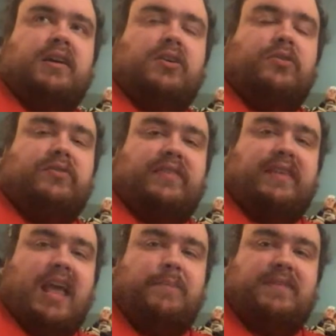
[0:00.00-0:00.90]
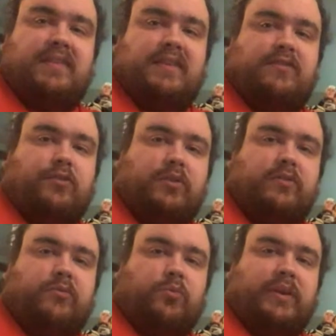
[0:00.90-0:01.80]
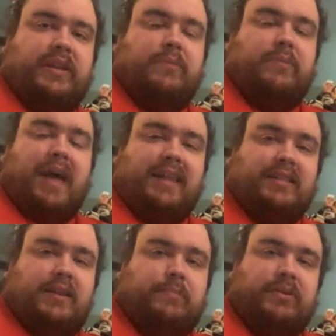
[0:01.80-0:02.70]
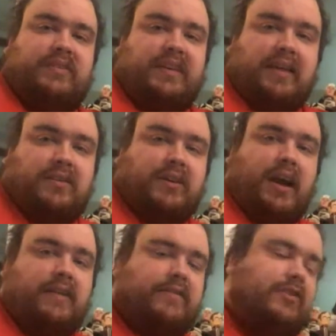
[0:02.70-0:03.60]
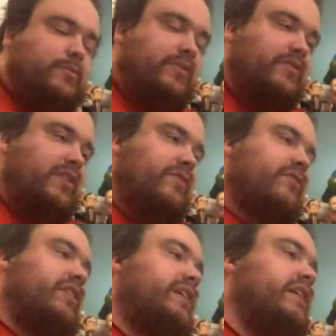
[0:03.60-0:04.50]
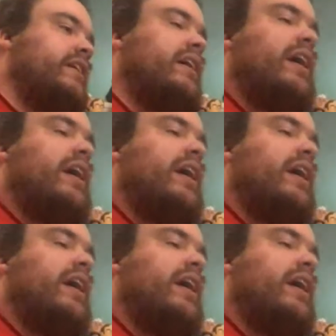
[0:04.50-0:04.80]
who escapes in this sort of really badly put together costume was very funny.